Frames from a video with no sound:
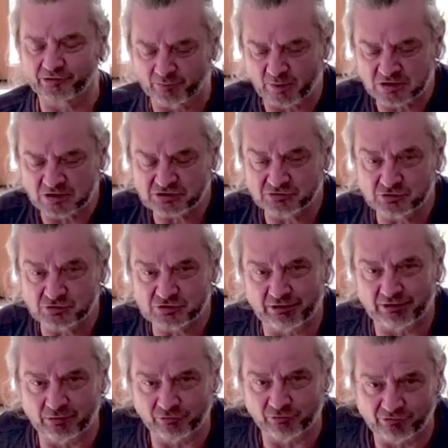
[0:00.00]
the muscles
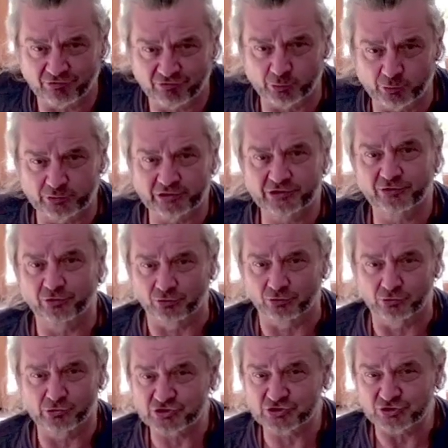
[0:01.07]
around the fluid
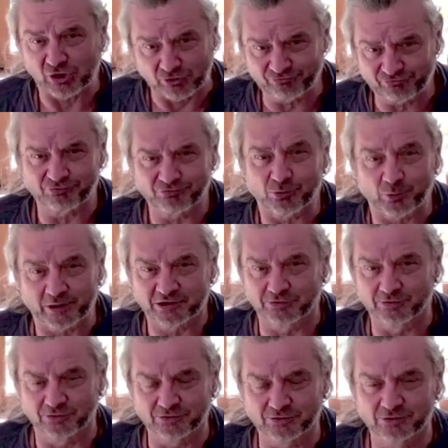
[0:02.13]
core, the soft fluid
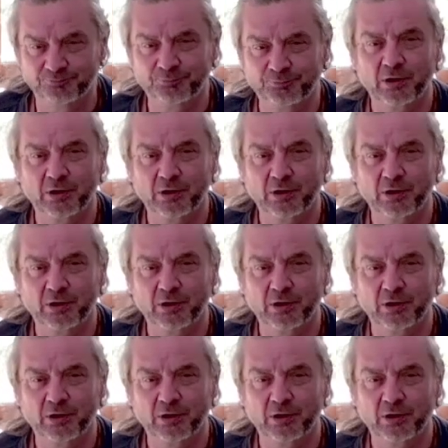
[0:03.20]
core,